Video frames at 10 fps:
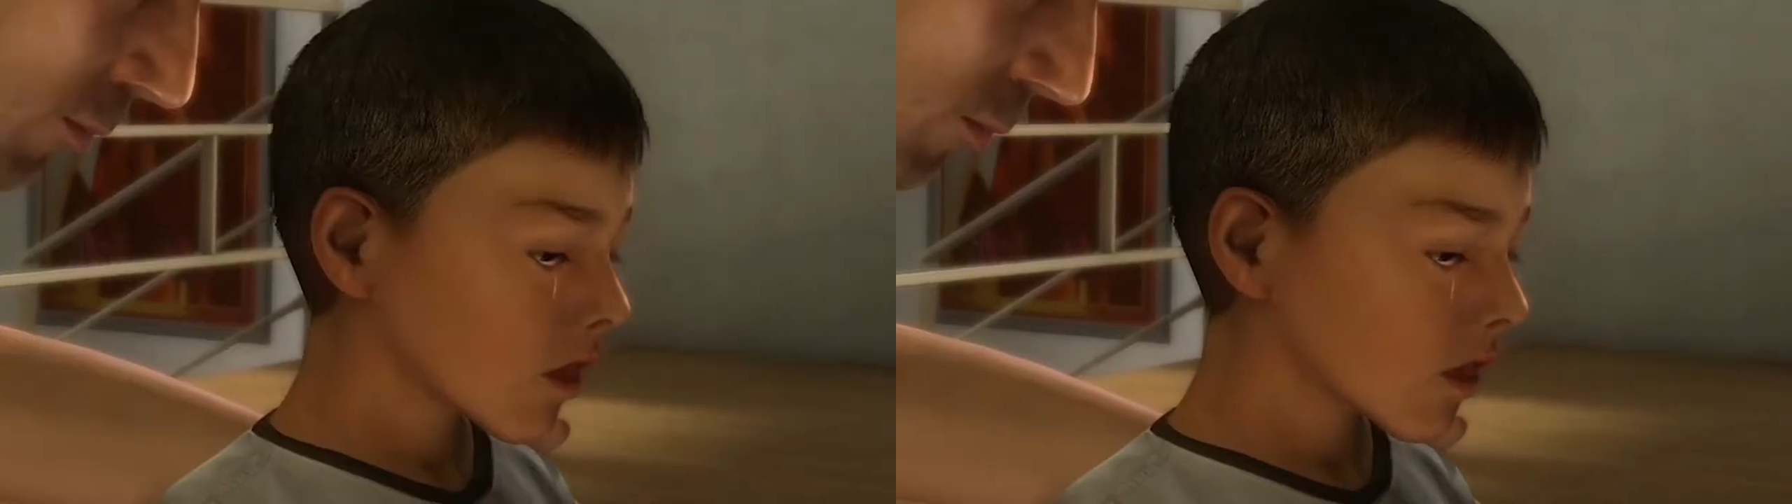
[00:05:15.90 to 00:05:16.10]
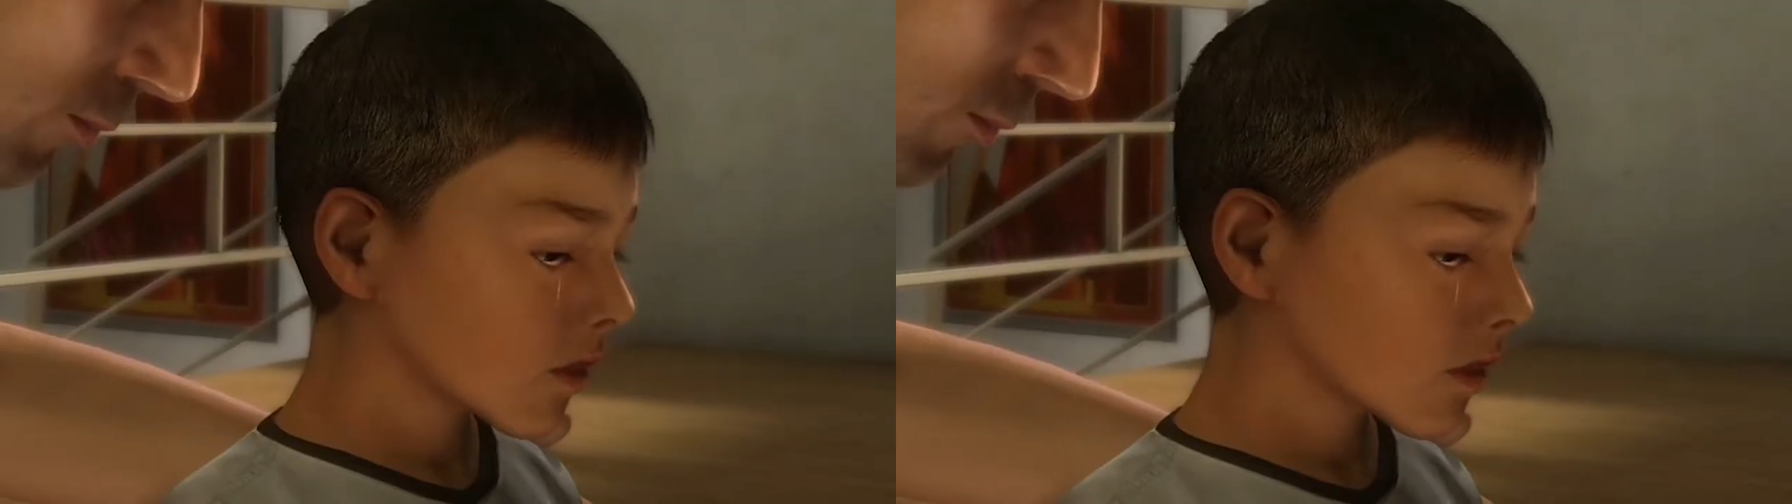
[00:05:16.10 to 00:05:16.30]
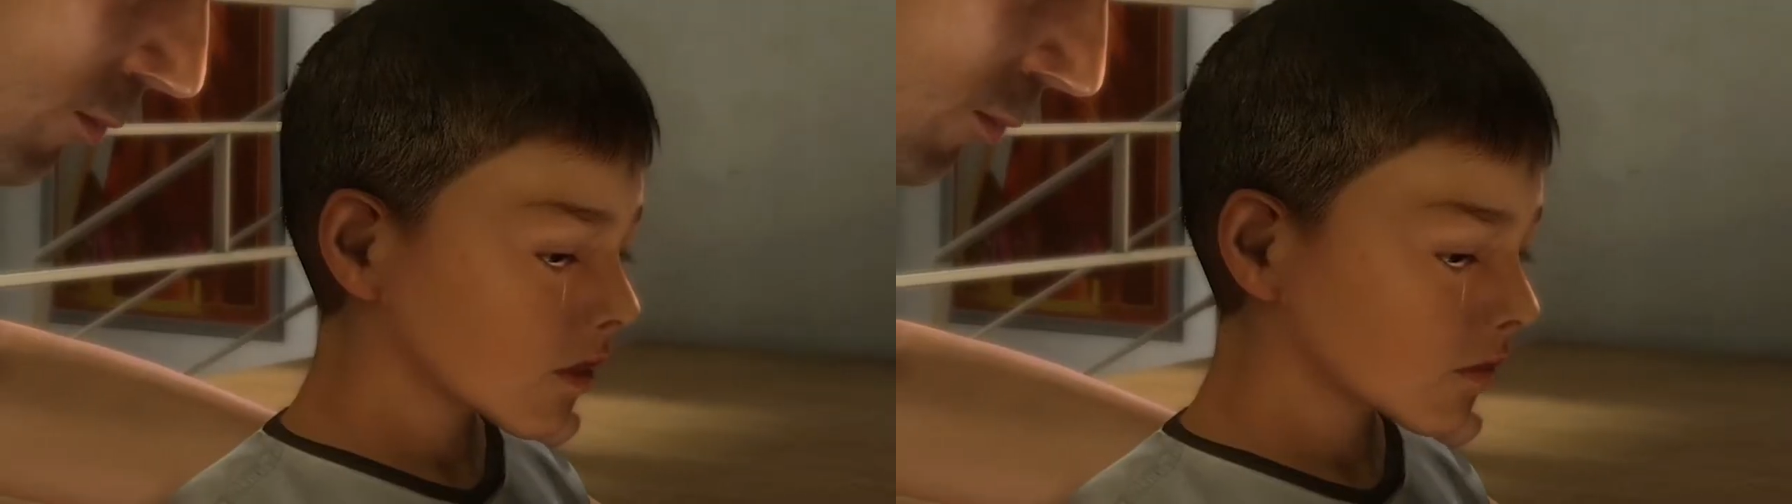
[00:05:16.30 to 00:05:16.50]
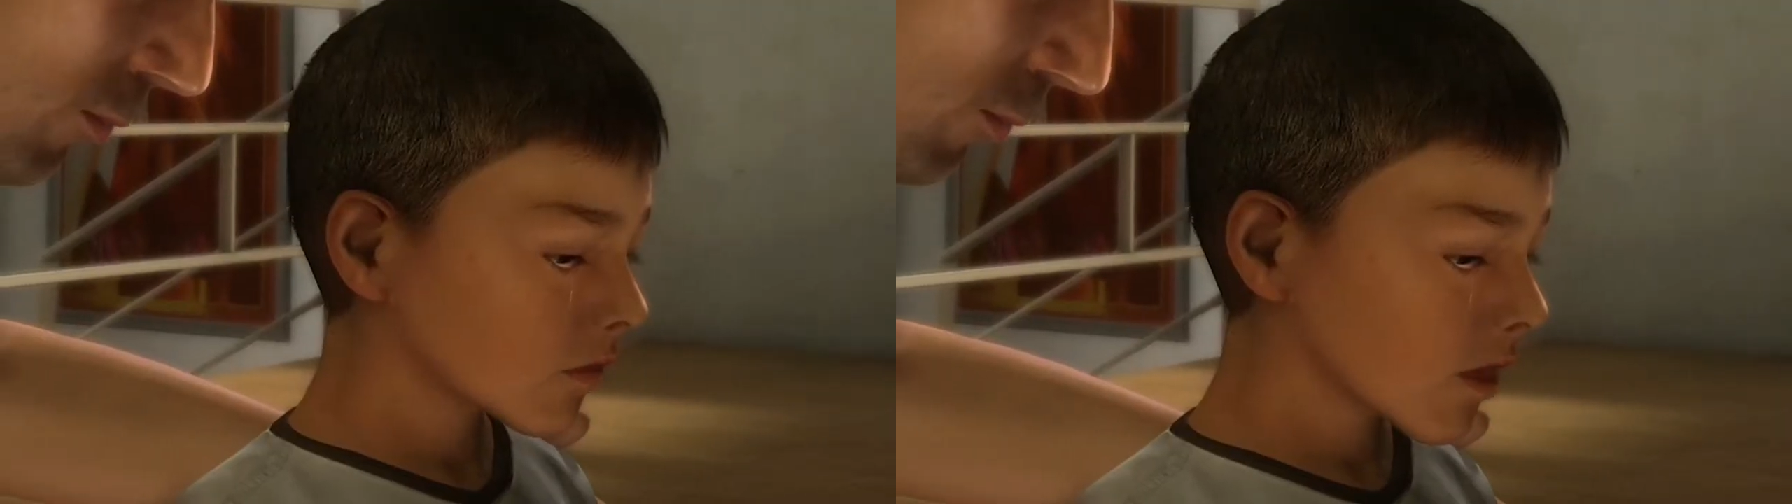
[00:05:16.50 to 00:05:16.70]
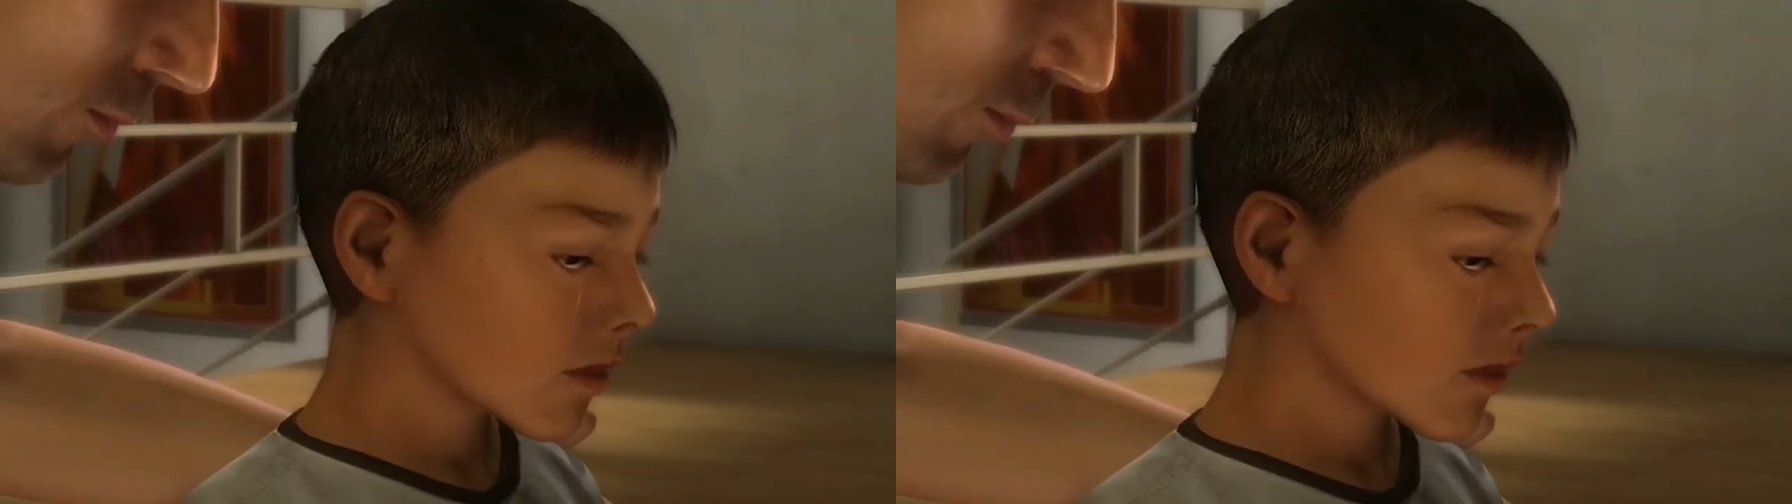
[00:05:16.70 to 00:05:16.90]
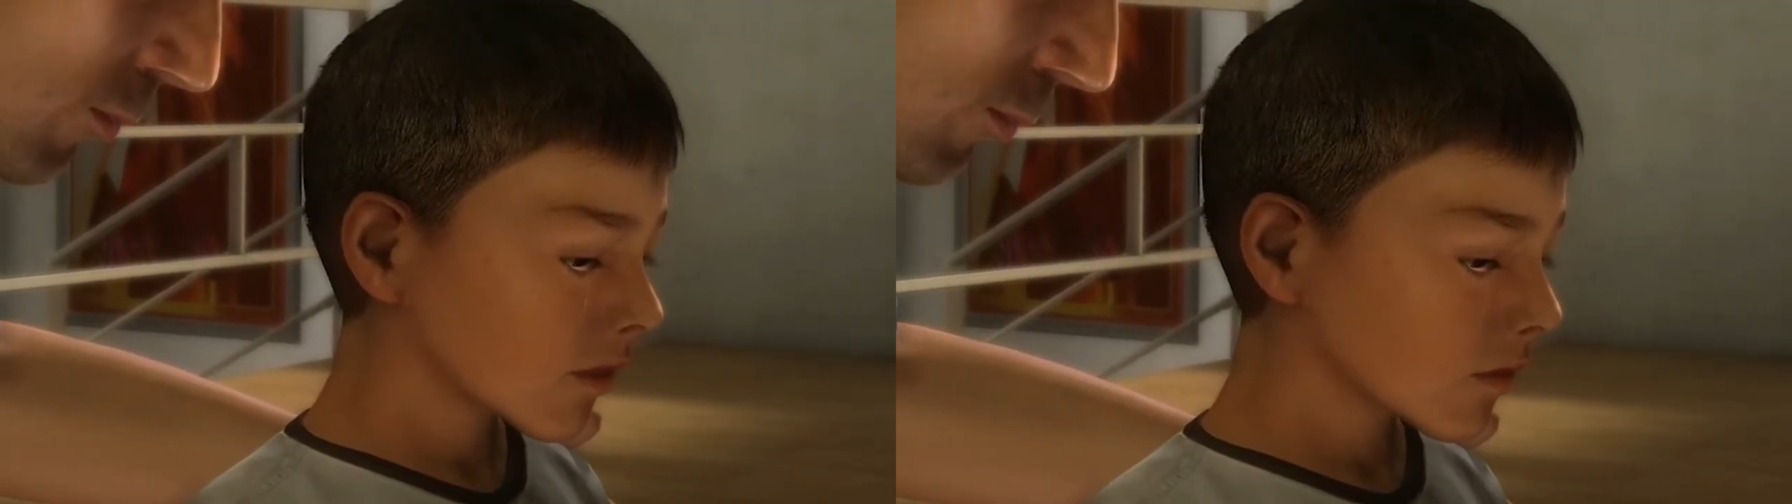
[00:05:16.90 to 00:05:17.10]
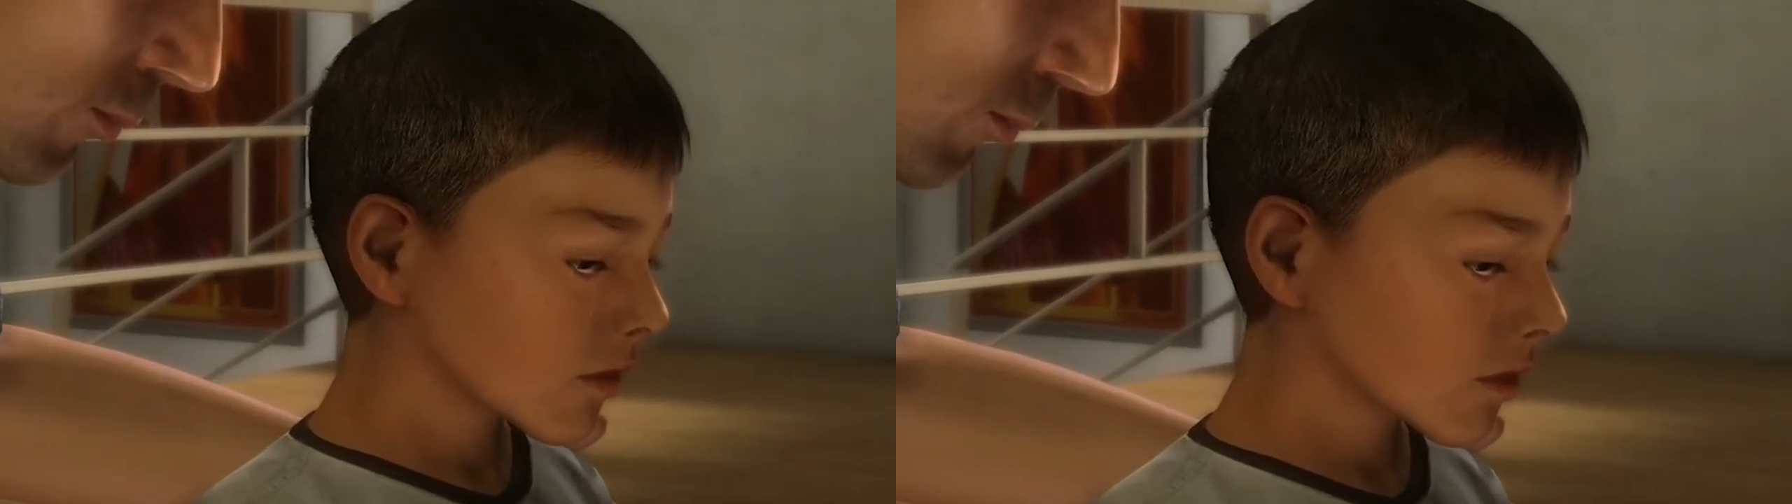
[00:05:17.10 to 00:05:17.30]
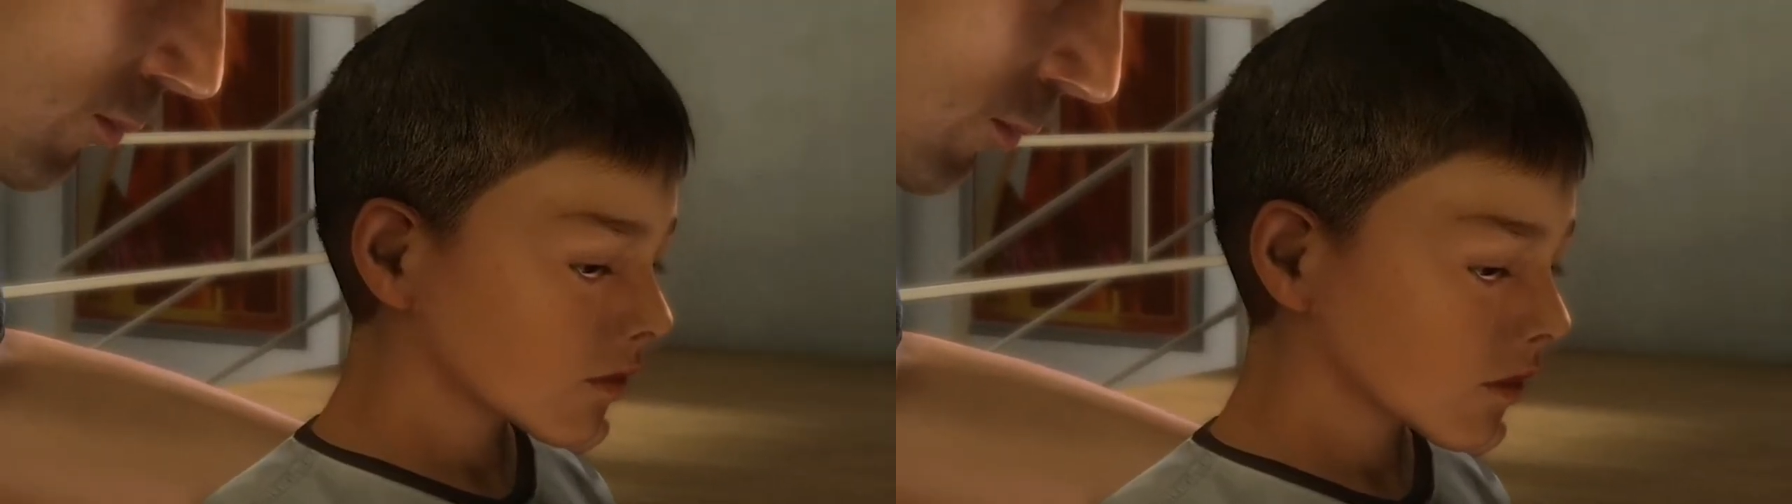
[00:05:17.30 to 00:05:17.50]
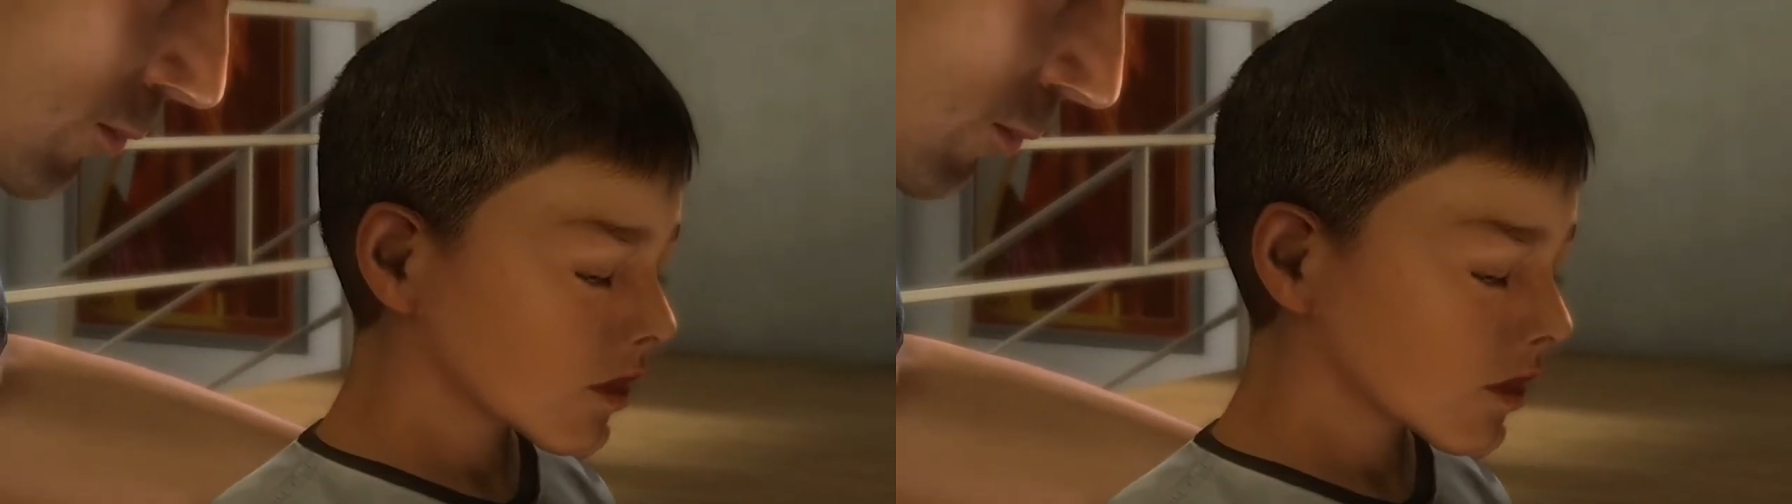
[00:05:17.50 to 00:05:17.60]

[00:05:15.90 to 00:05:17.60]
I'd give anything if you